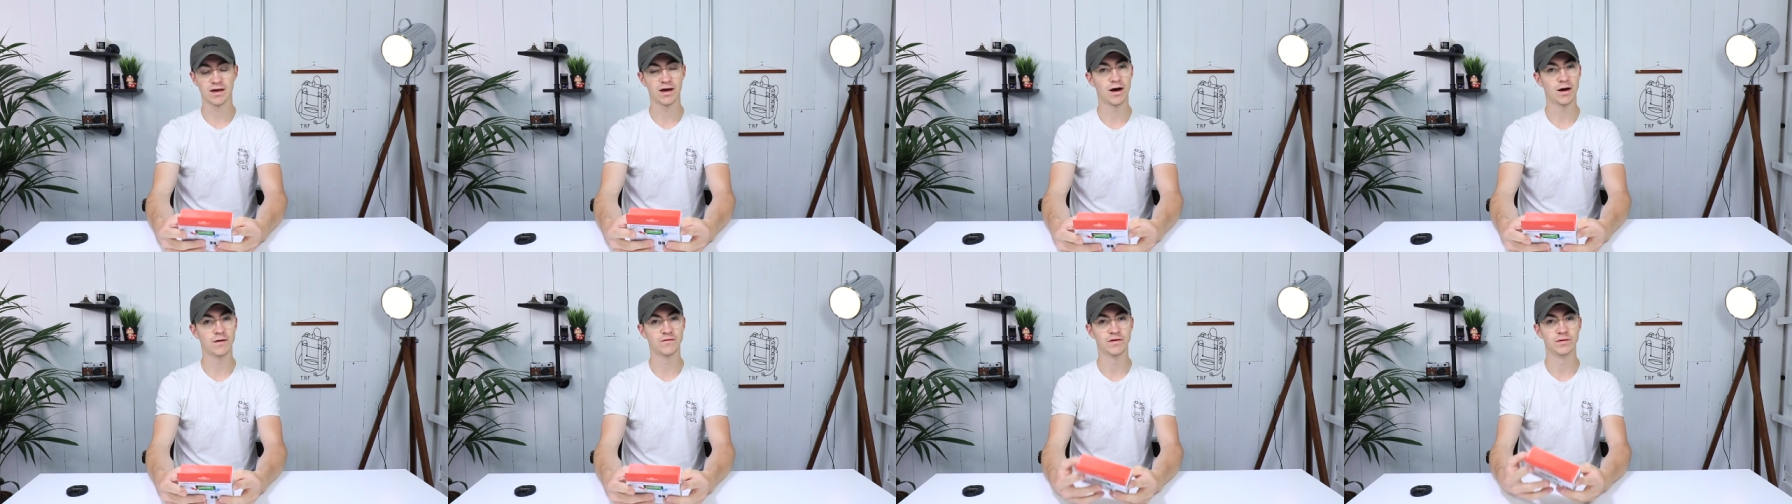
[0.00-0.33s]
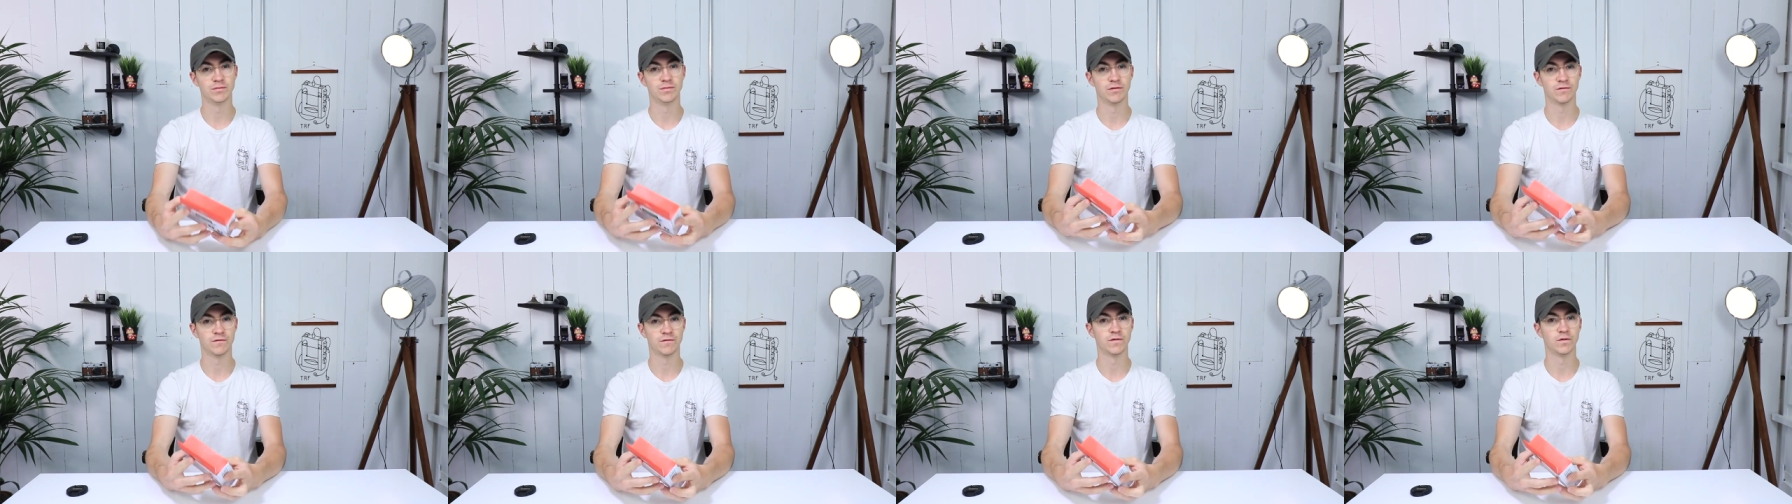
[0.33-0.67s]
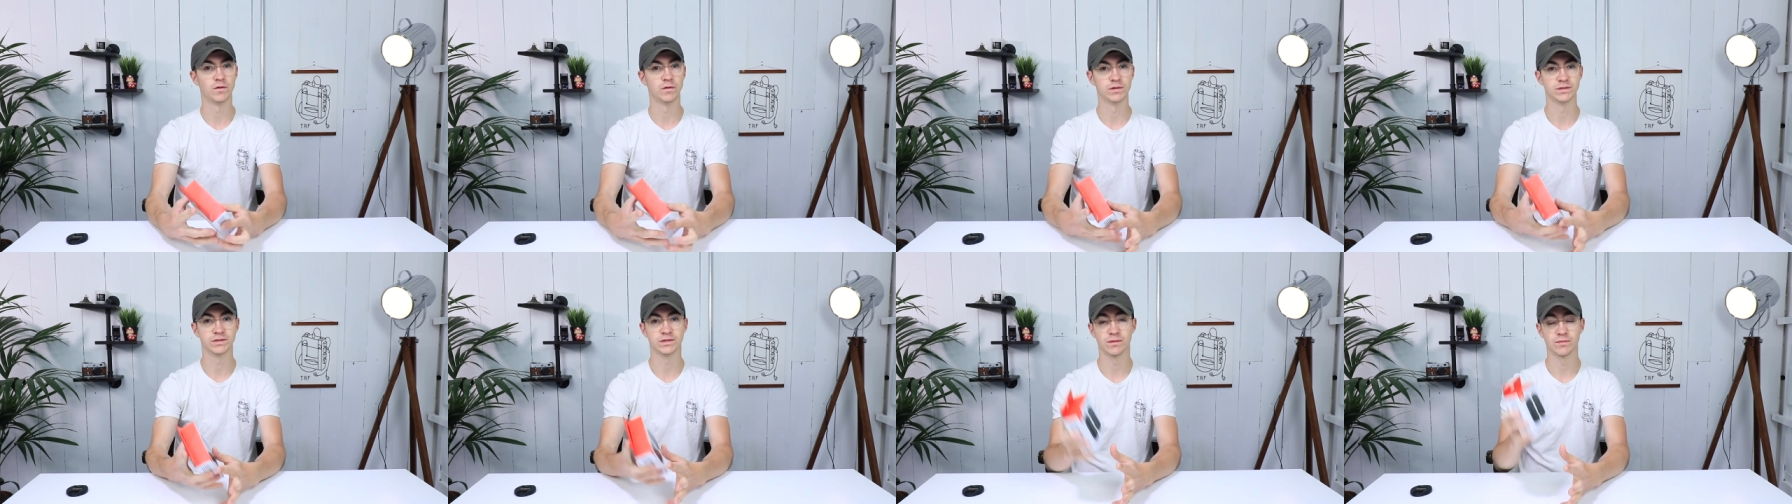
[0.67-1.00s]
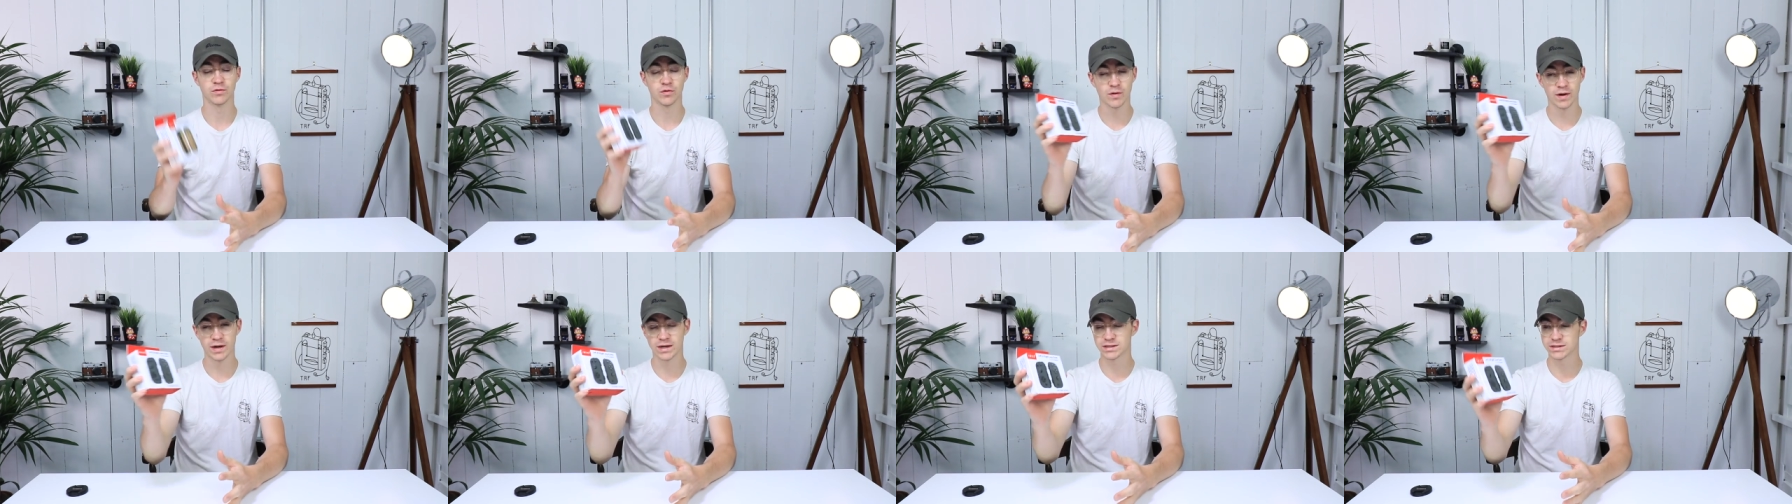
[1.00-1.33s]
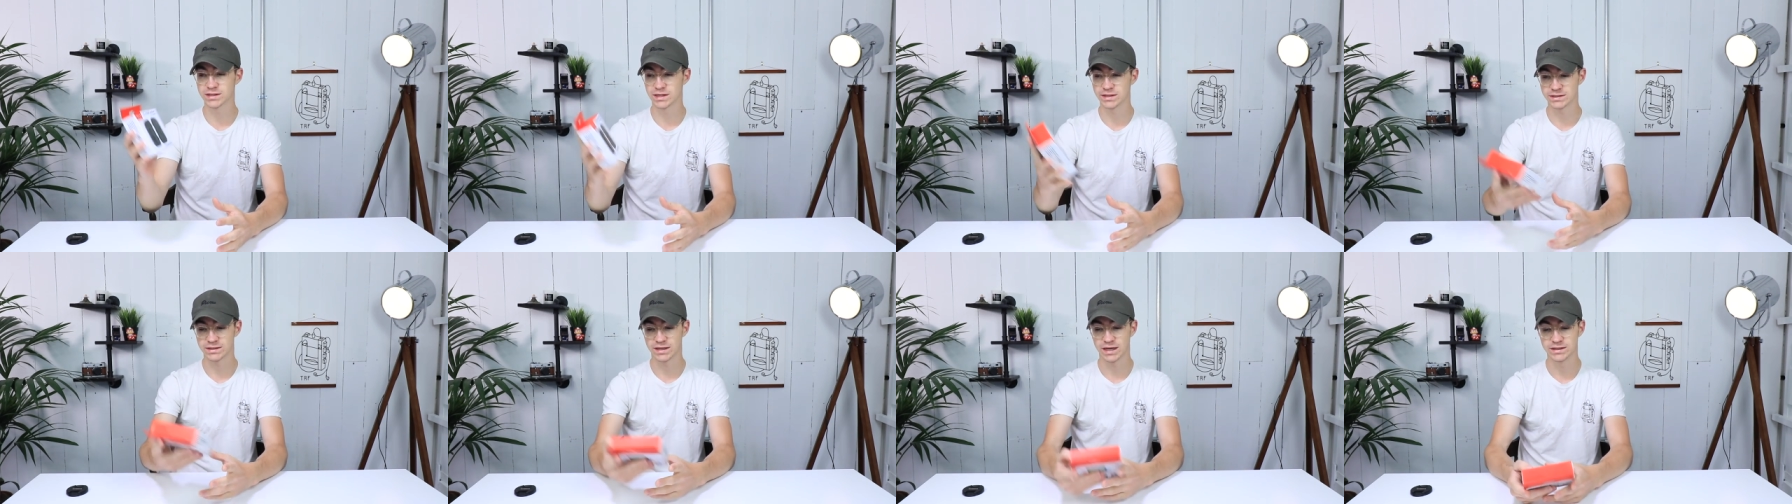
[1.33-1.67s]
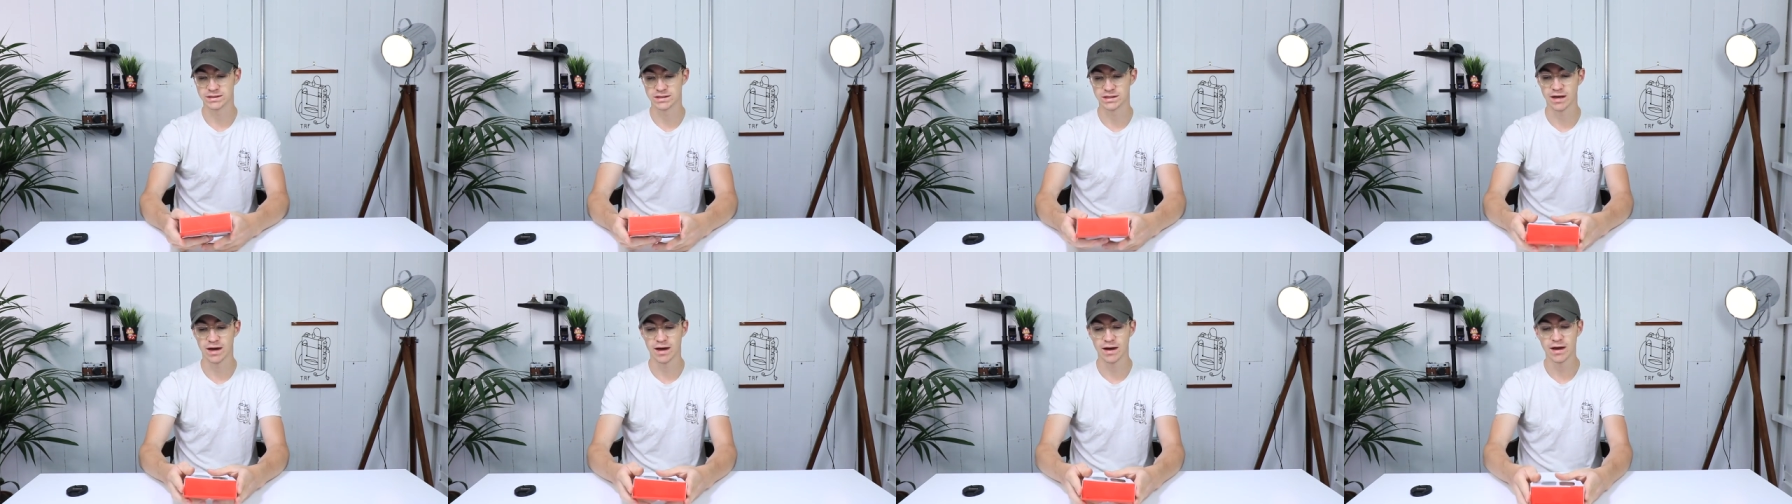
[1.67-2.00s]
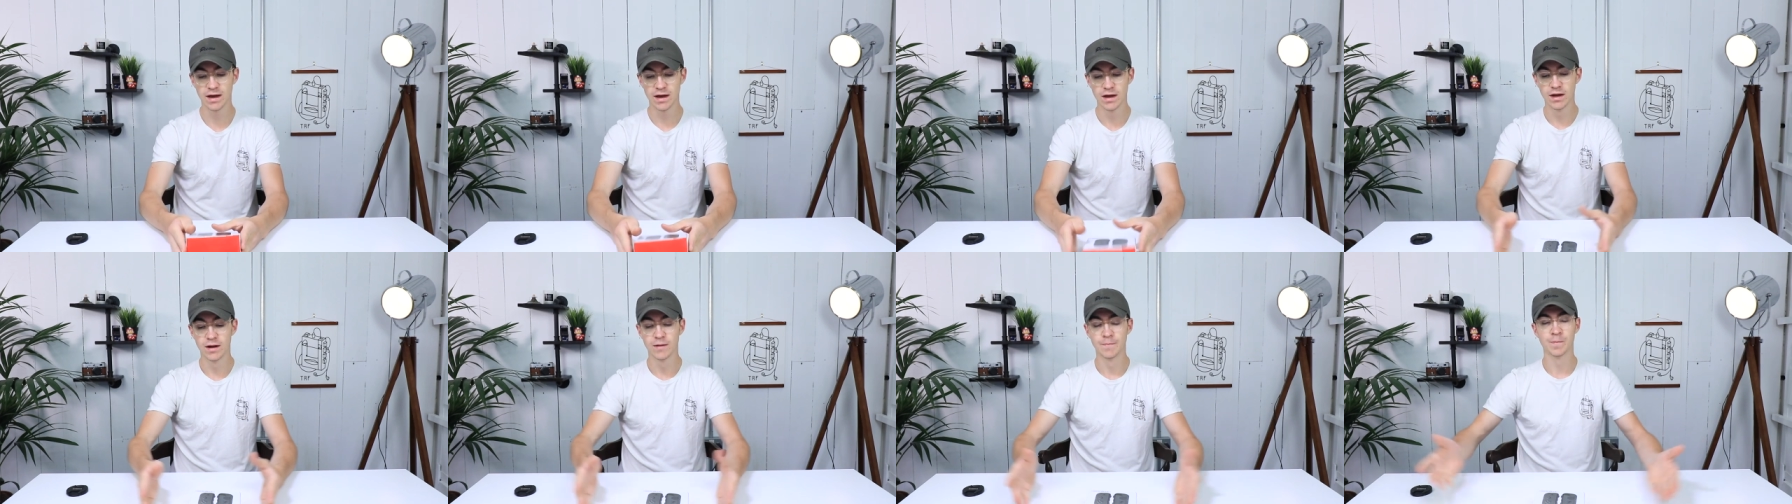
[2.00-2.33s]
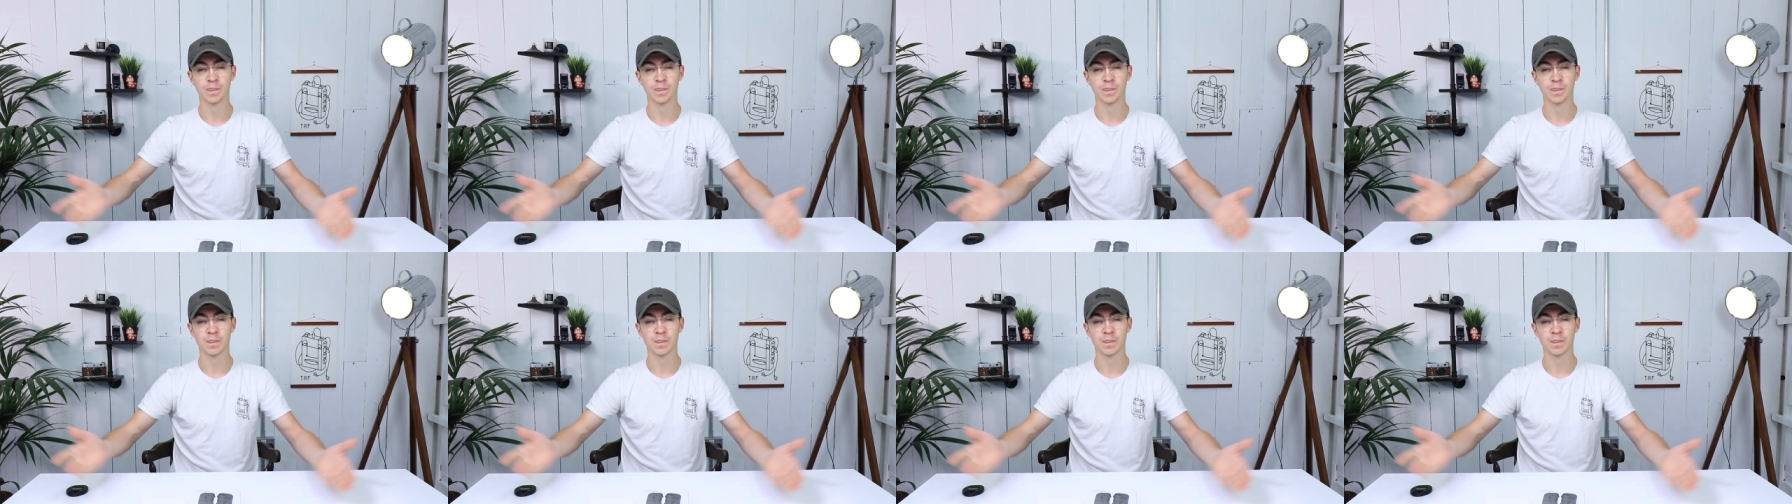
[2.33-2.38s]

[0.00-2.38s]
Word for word: cover before, so I'm quite excited to get into that.